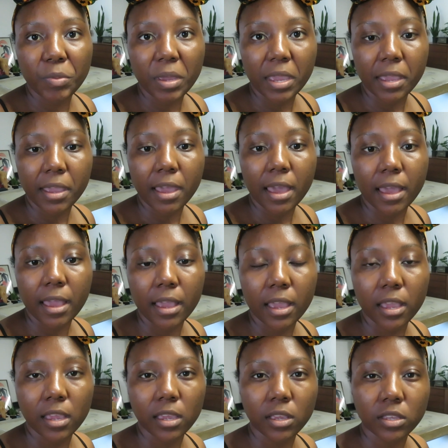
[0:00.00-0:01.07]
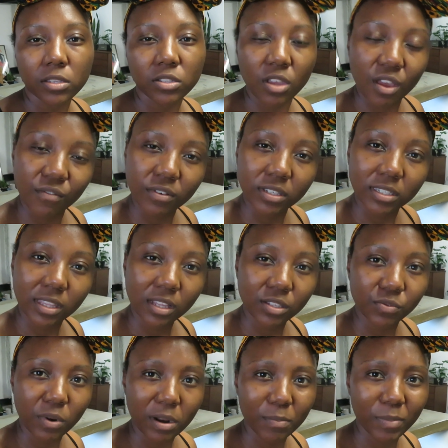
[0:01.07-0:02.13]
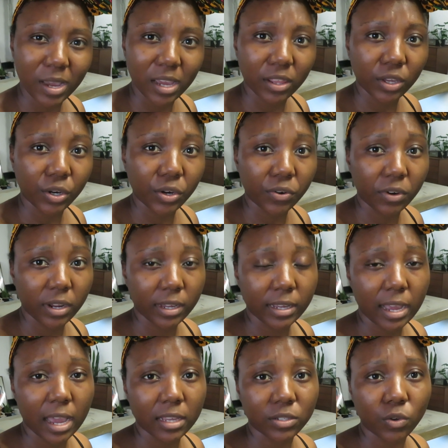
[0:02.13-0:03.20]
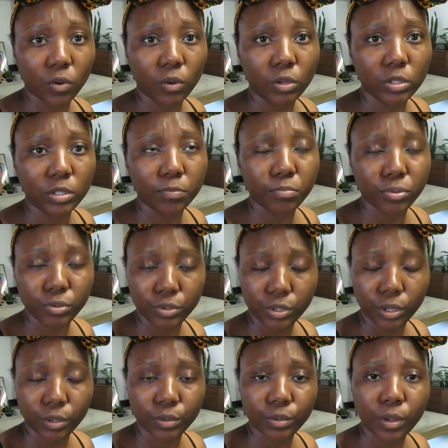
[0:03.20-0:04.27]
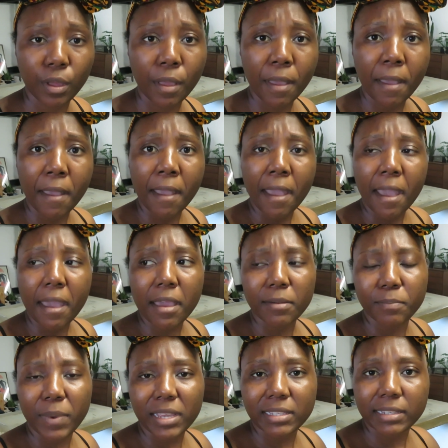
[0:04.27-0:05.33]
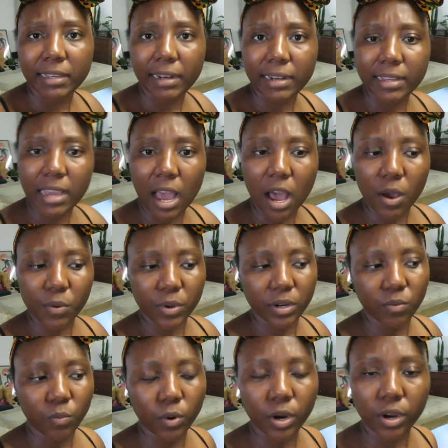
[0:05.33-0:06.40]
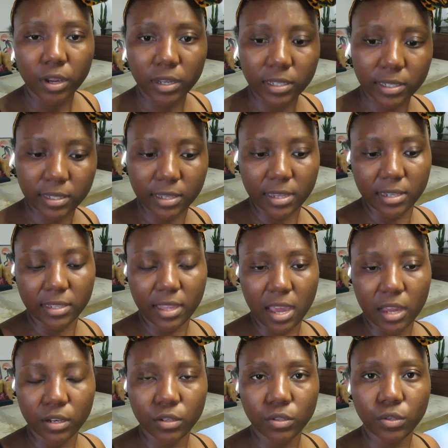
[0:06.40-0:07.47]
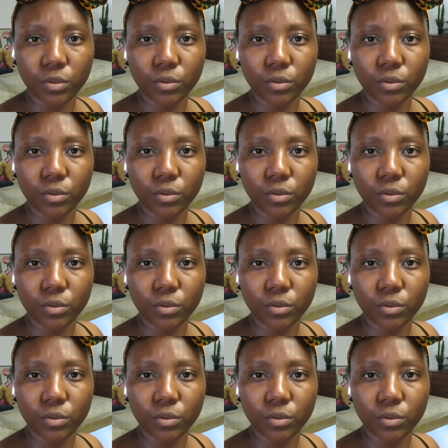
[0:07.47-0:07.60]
me a service that's run by the Korea guys called Pudo. And basically how it works is that